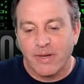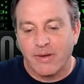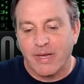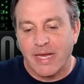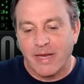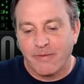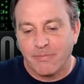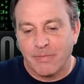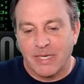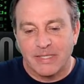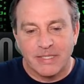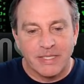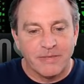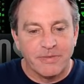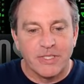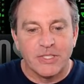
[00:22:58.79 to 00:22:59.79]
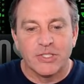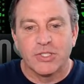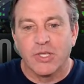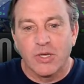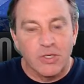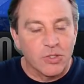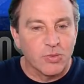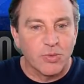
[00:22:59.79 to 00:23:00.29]
So now I have my
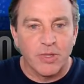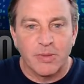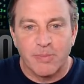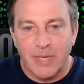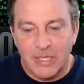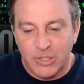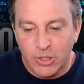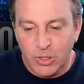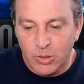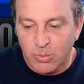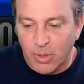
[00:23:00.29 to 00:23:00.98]
TV shows with my